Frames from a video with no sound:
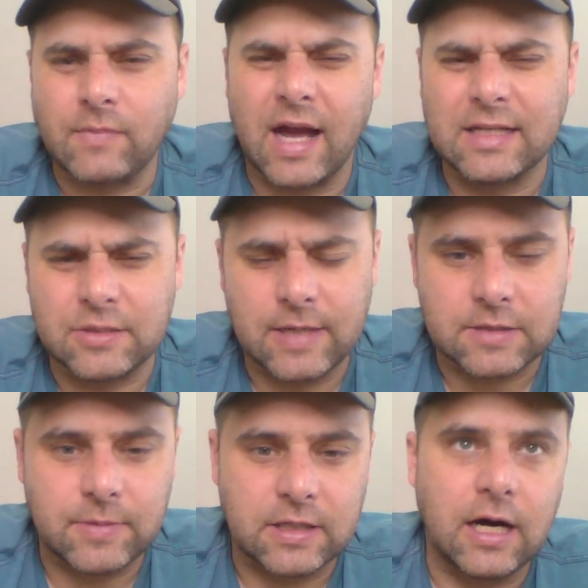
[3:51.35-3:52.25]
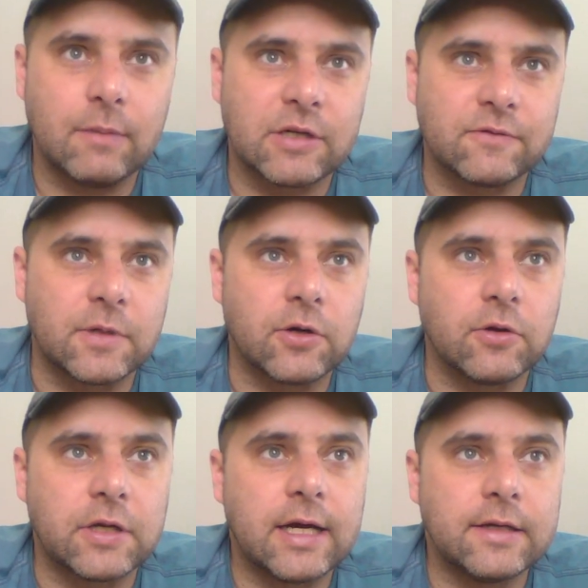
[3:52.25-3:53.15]
I had some X-Men comics from the
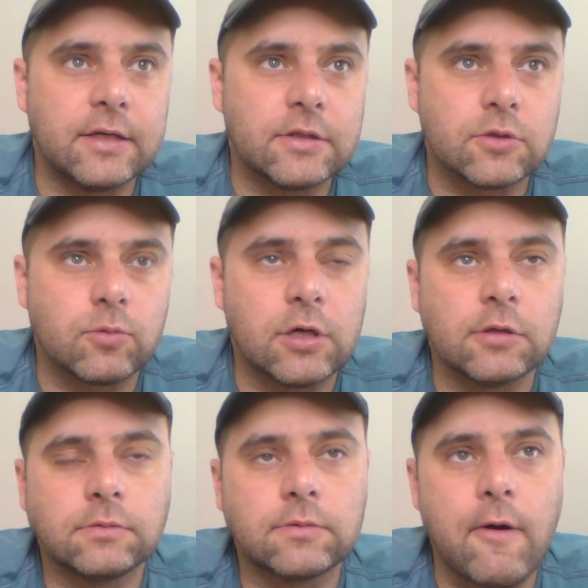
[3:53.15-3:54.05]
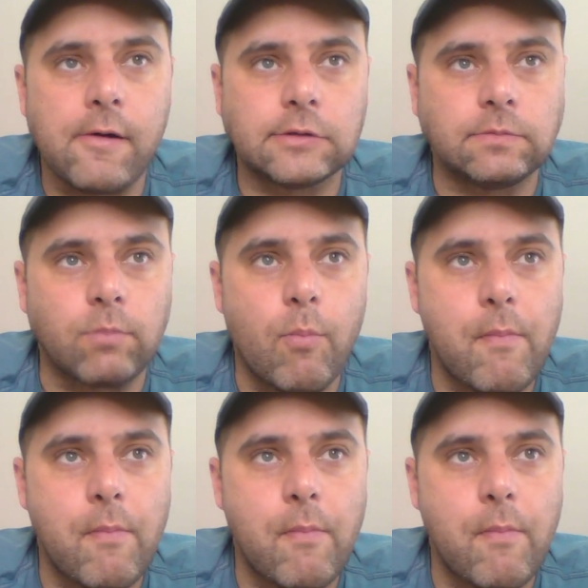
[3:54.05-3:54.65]
early nineties as well. Um,